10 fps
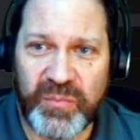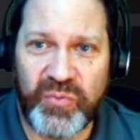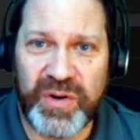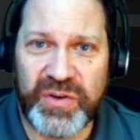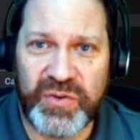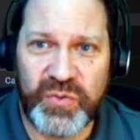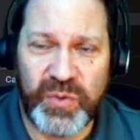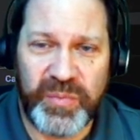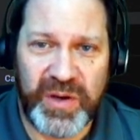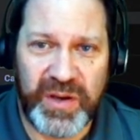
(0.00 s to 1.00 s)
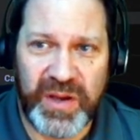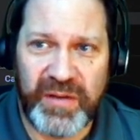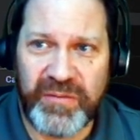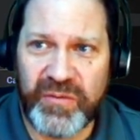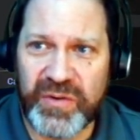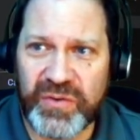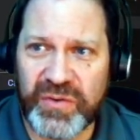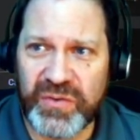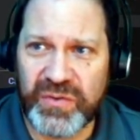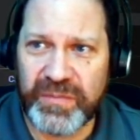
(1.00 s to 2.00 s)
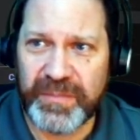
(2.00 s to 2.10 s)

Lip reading: print it to a PDF, for instance,